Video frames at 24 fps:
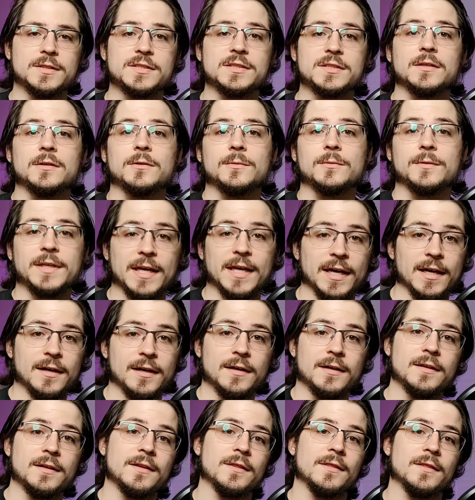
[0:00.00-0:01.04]
So yeah,
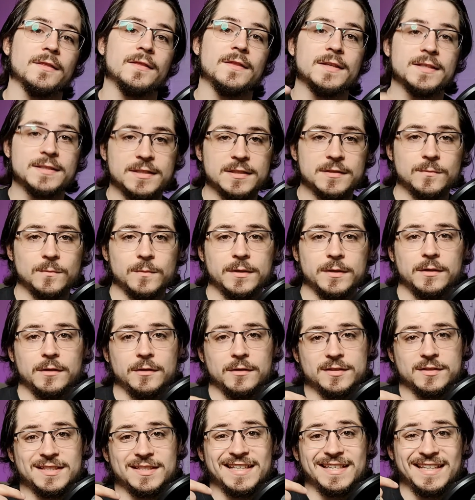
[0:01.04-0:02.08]
this is what it
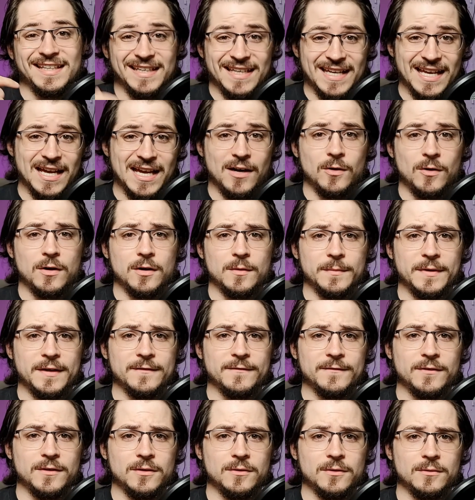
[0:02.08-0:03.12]
looks like now on my
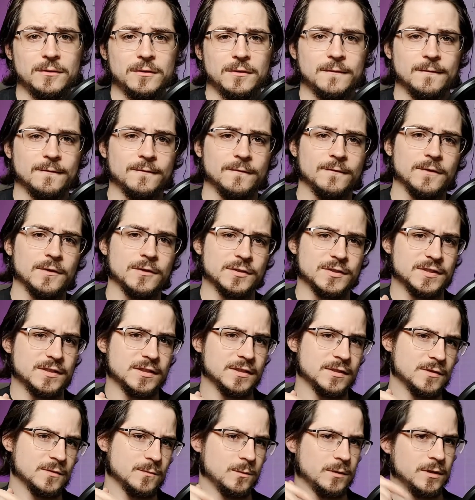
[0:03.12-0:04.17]
phone
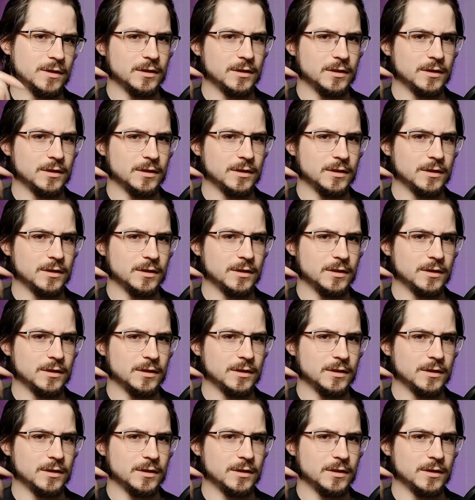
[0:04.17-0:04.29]
versus what